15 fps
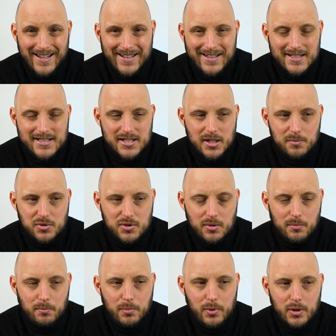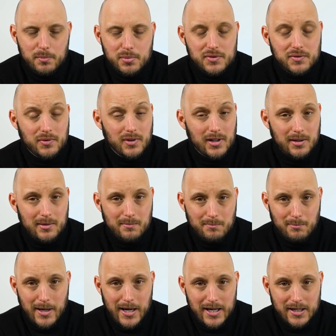This seems purposefully
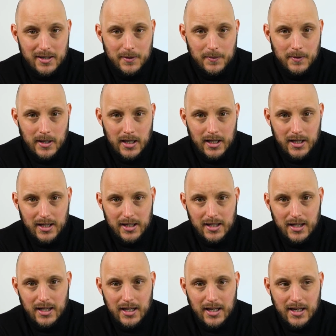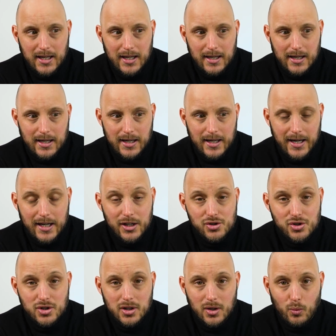made. In an
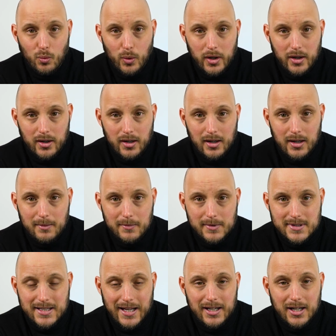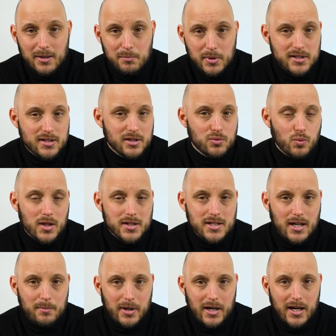age where setting a business
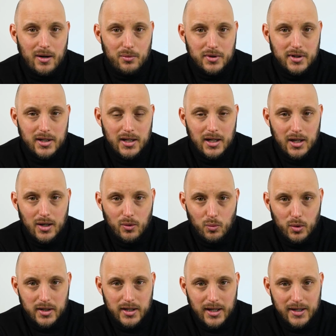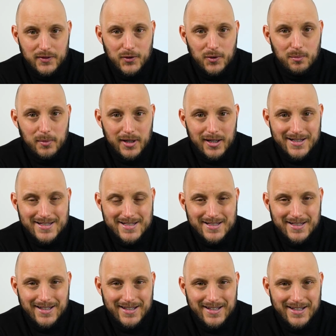WhatsApp account would take 2 minutes,
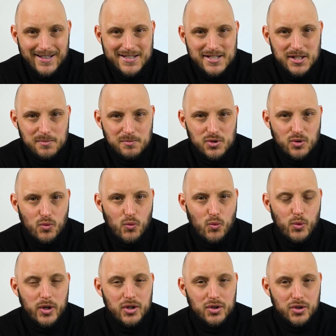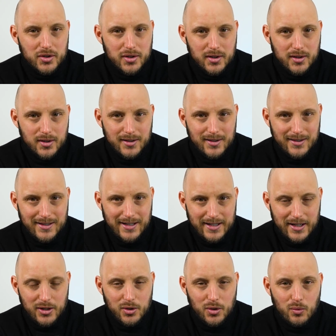it seems weird that
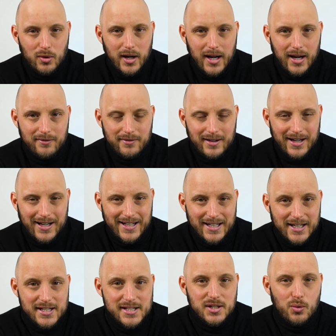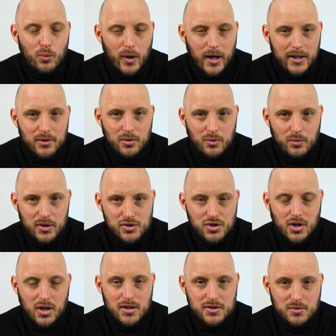they don't have an easy way to
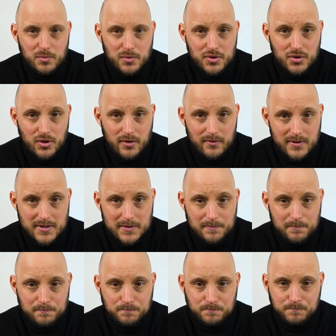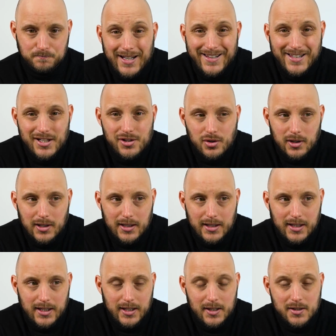reach customer service. Additionally,
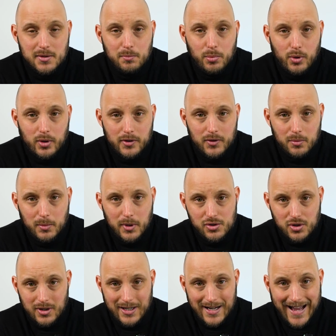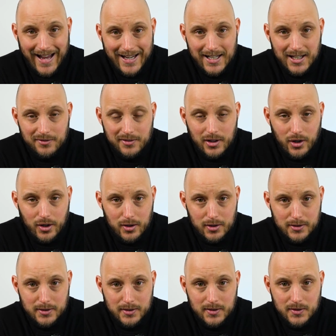it is important to mention, I live in
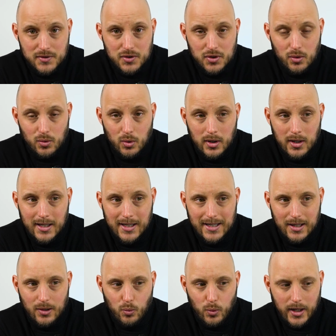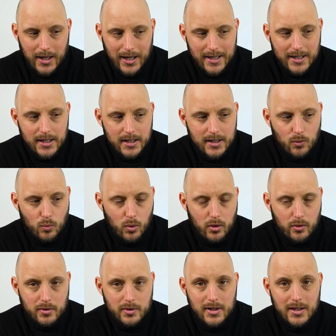Ireland, so when I need
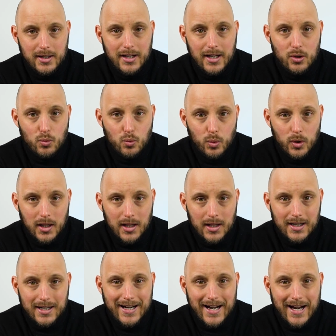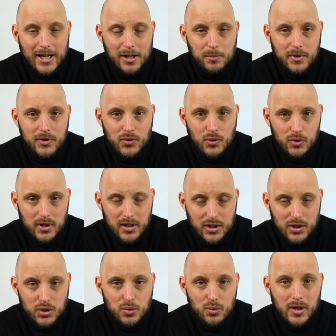warranty, they will guide me to the
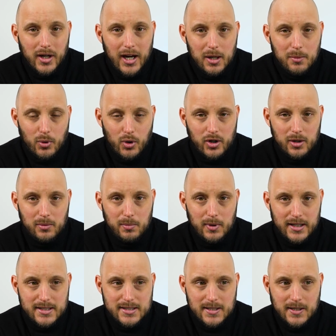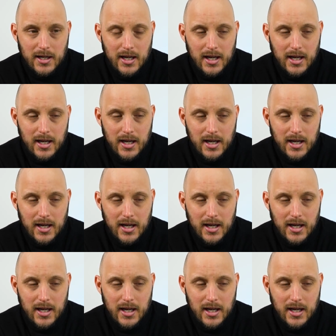UK marketplace.